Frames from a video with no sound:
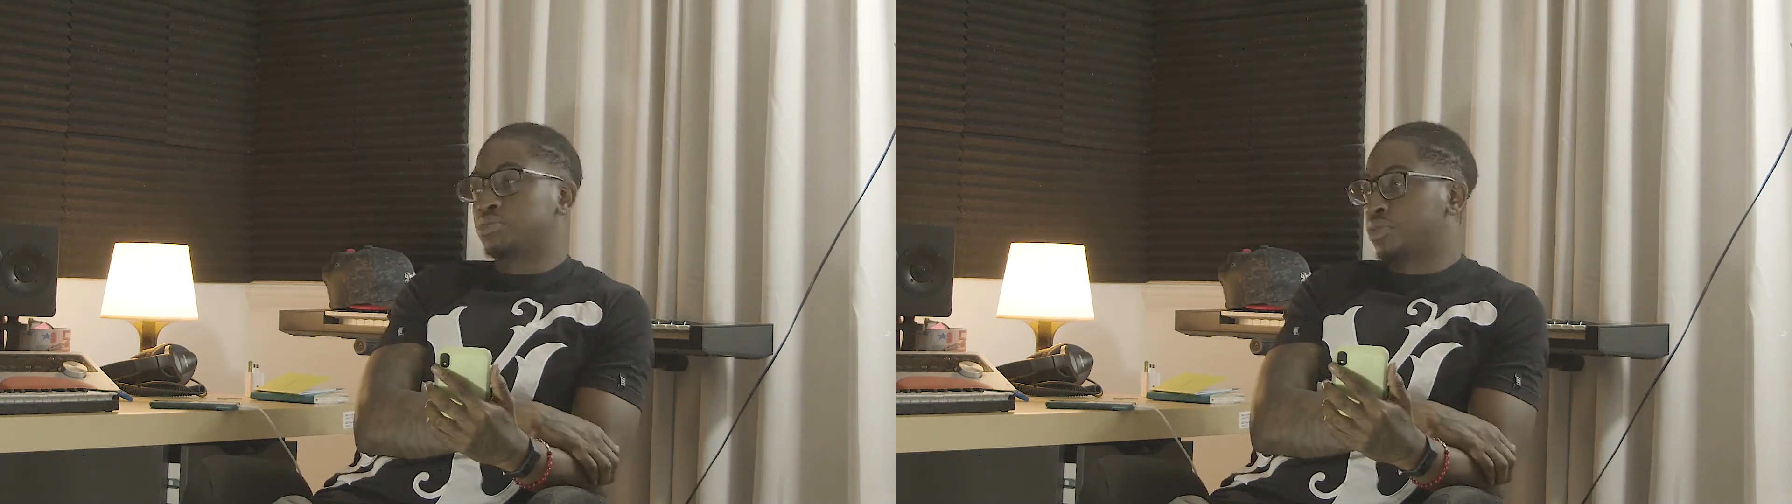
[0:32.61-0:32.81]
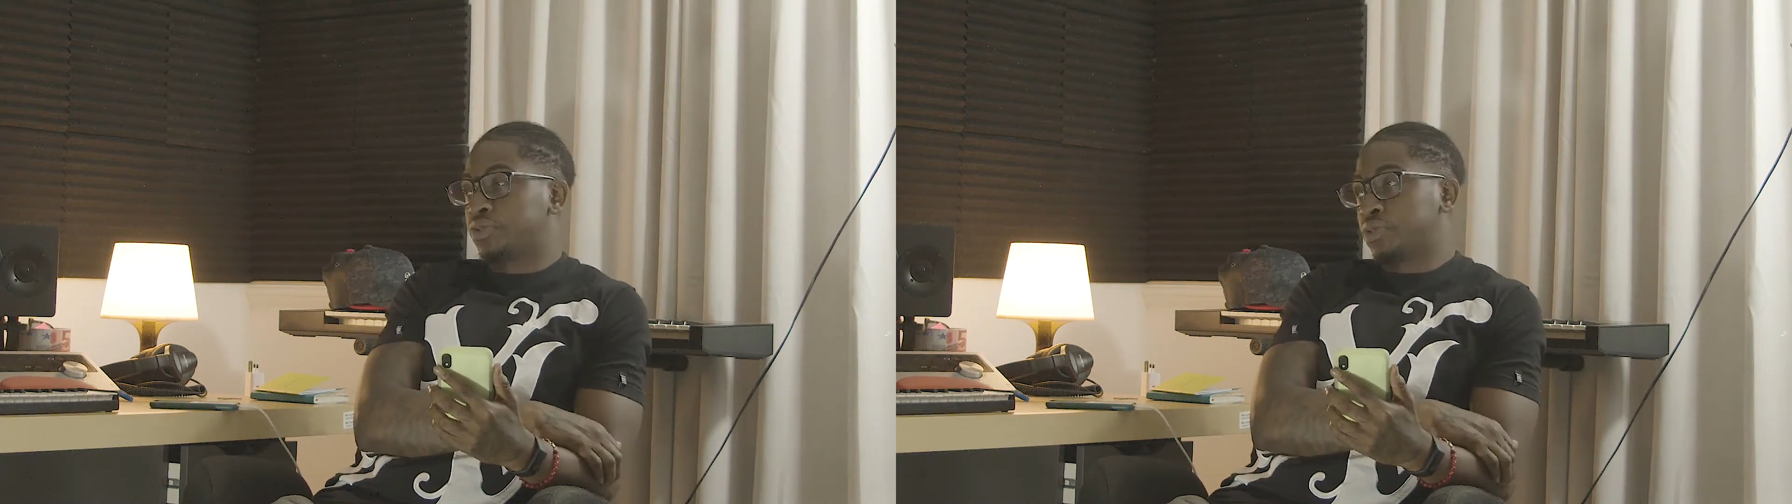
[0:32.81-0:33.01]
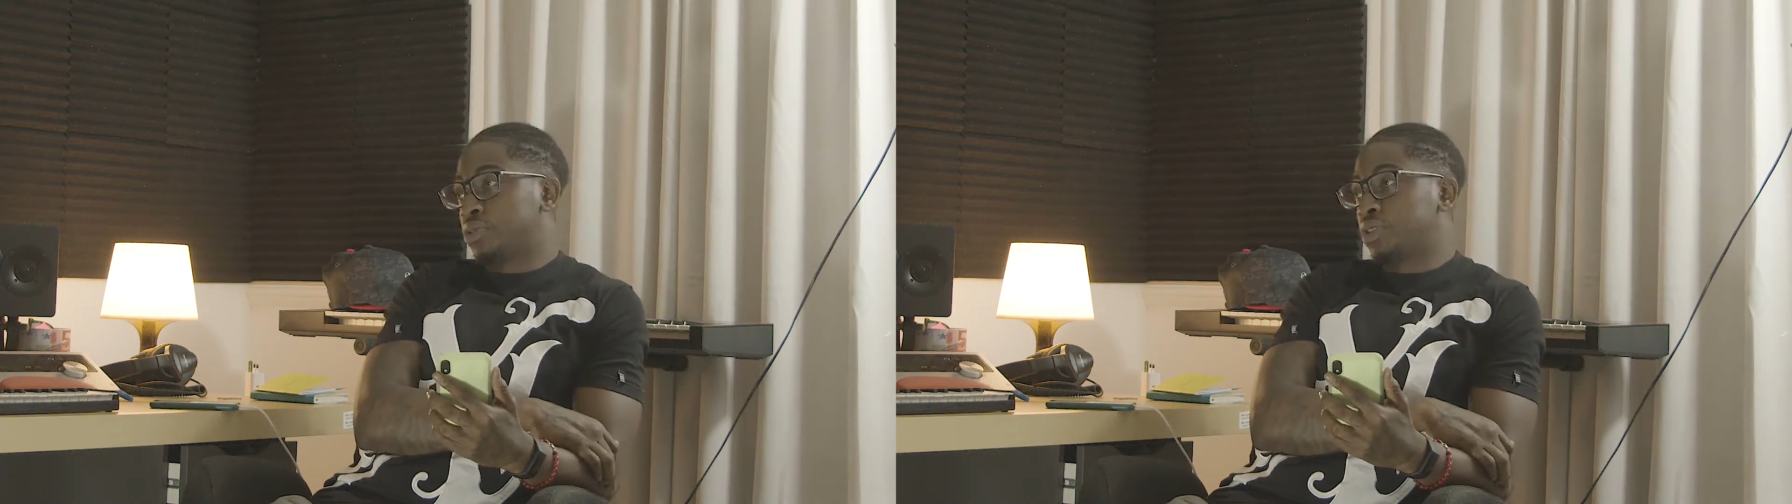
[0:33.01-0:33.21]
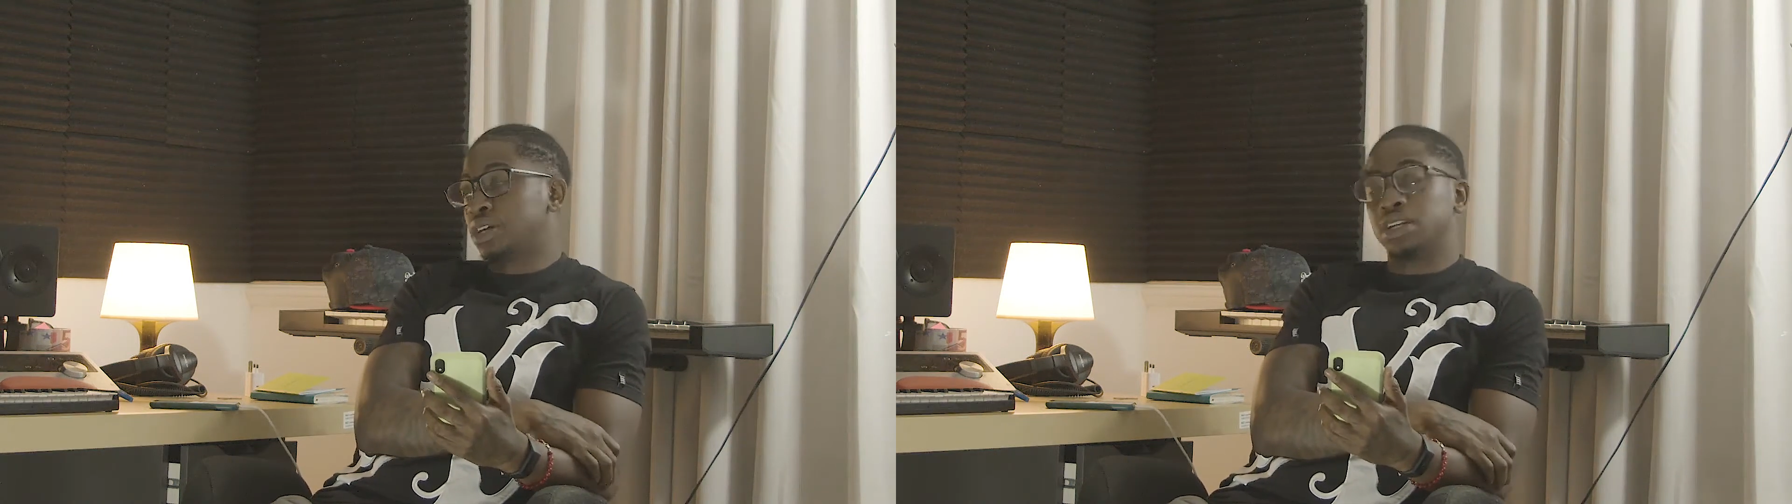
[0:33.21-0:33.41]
before.